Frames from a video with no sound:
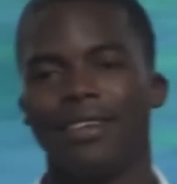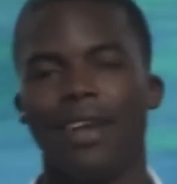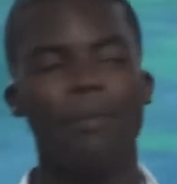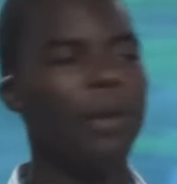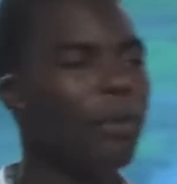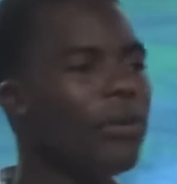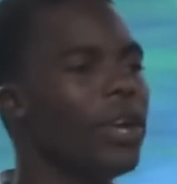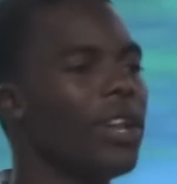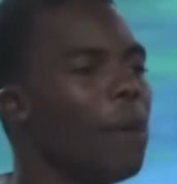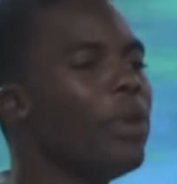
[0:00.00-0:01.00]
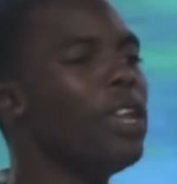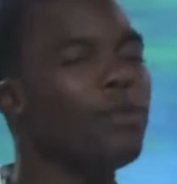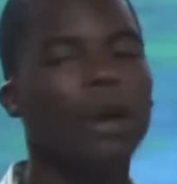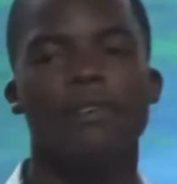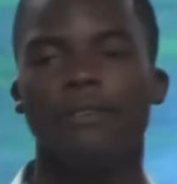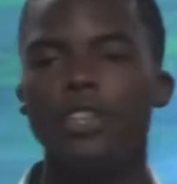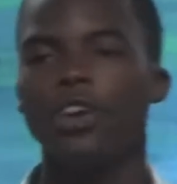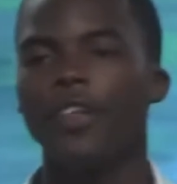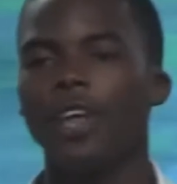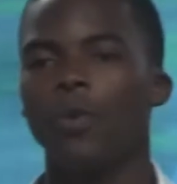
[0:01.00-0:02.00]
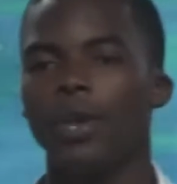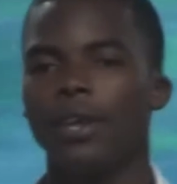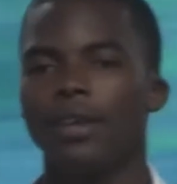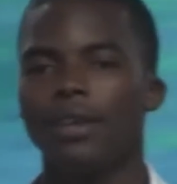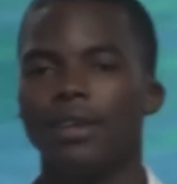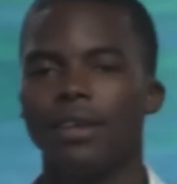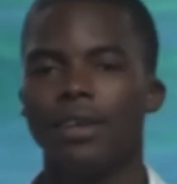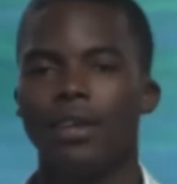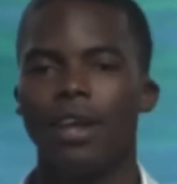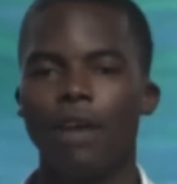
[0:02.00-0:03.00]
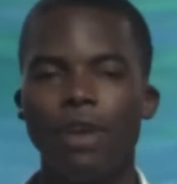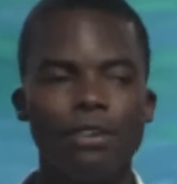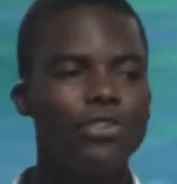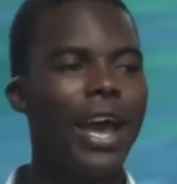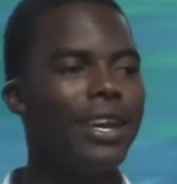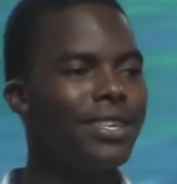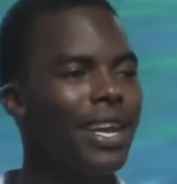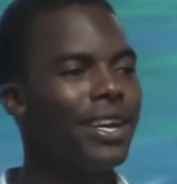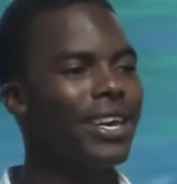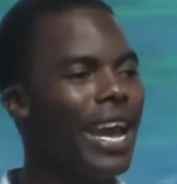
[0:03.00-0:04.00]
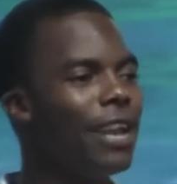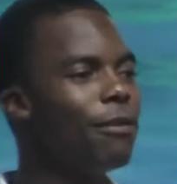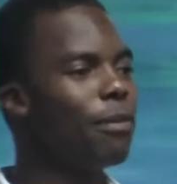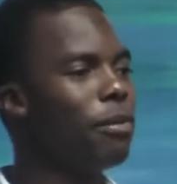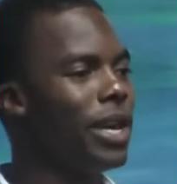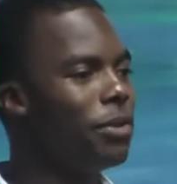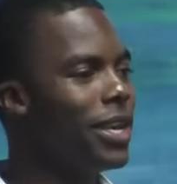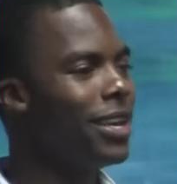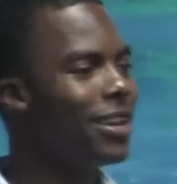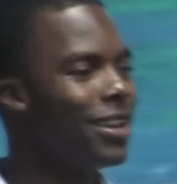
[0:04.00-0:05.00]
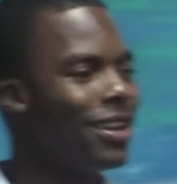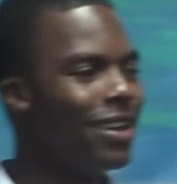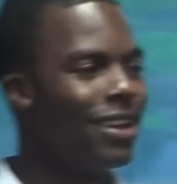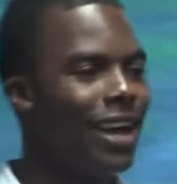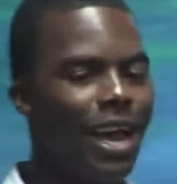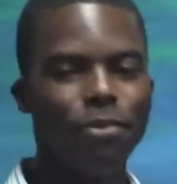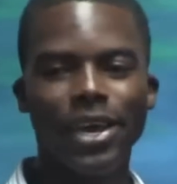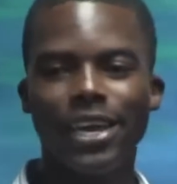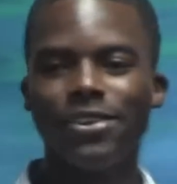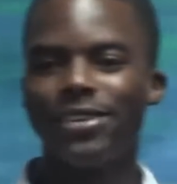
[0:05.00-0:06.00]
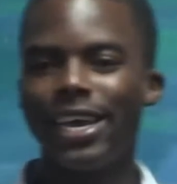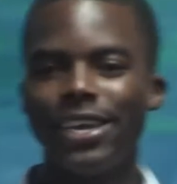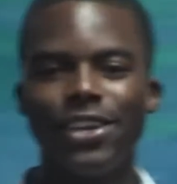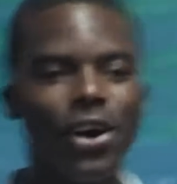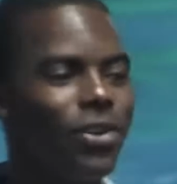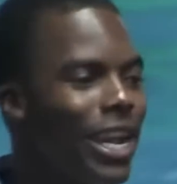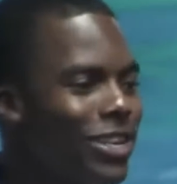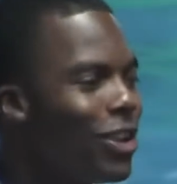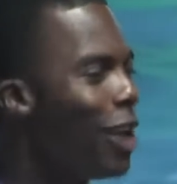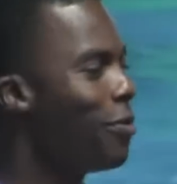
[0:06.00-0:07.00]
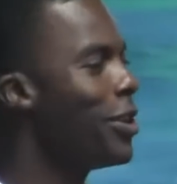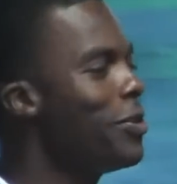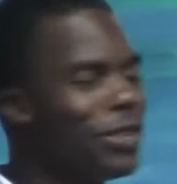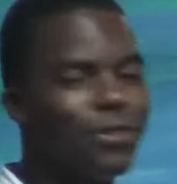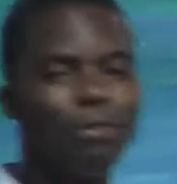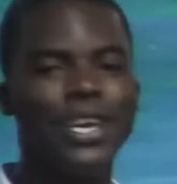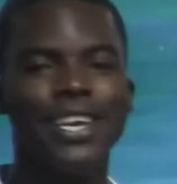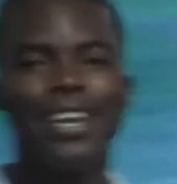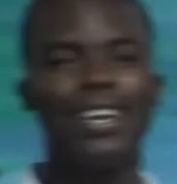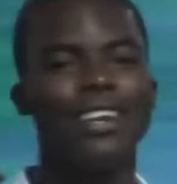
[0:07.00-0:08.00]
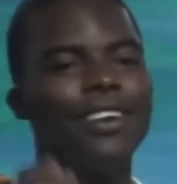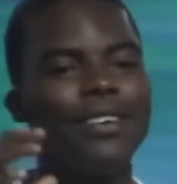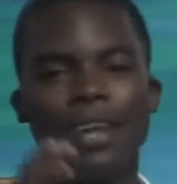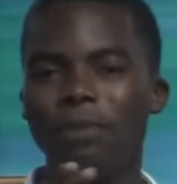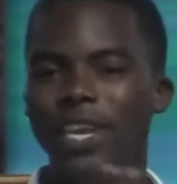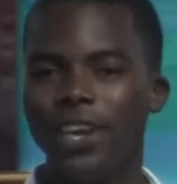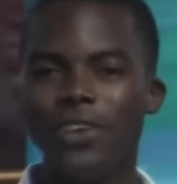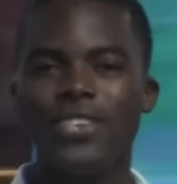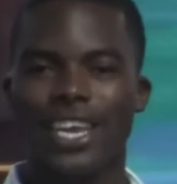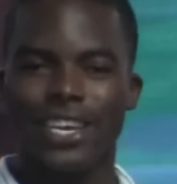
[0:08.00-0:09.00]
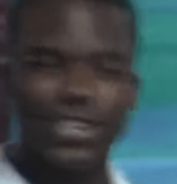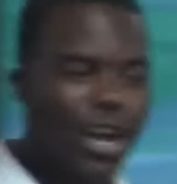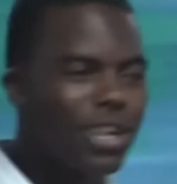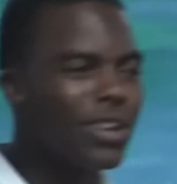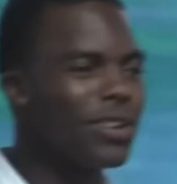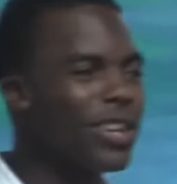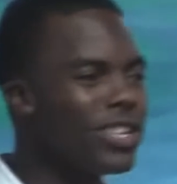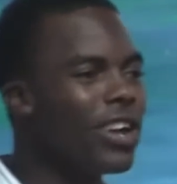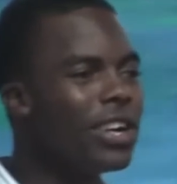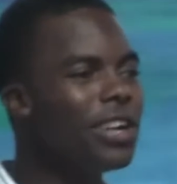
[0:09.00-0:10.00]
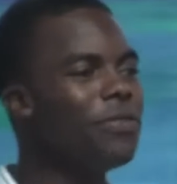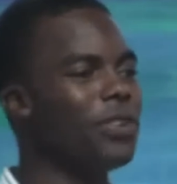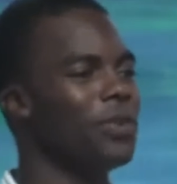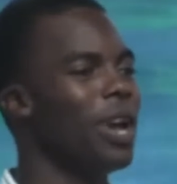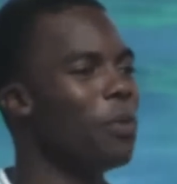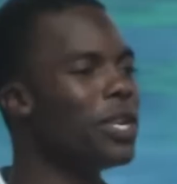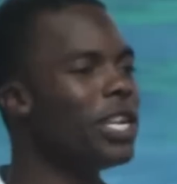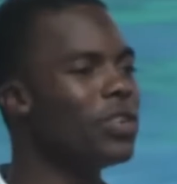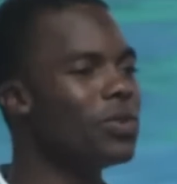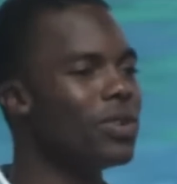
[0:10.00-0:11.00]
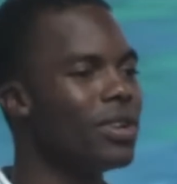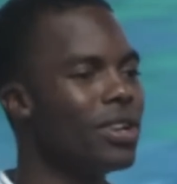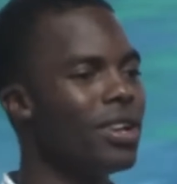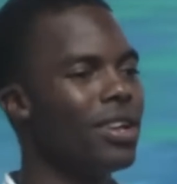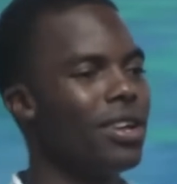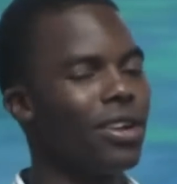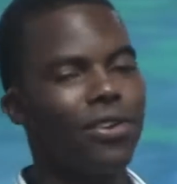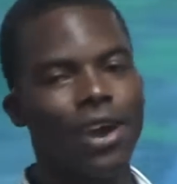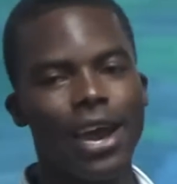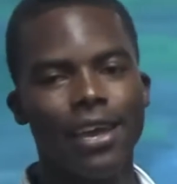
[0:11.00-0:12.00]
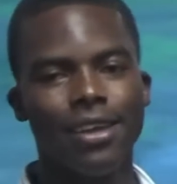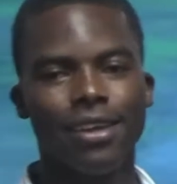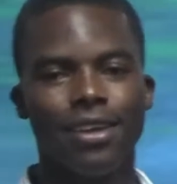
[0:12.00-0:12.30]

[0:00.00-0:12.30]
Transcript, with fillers: I mean, be real. How many of you have ever thought that way? Have you ever tried to take a candy from a baby? I mean, you say, no, that's not for you, it's for me. You know, I mean, no, you say, it's not, it's not good for you. And what they do? Cry.